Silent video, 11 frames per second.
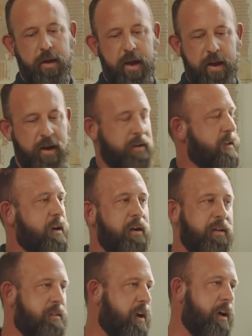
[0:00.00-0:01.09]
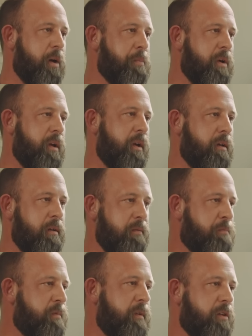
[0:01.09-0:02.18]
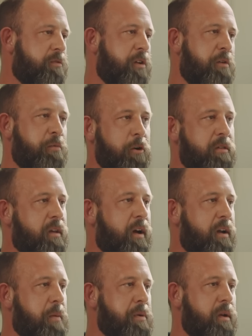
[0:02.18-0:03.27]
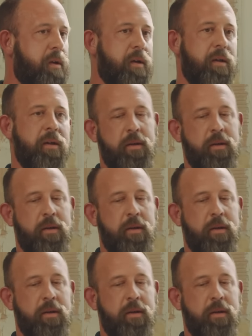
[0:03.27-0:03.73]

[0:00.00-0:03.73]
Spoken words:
I had identity tied up in it and, self-worth tied up in it.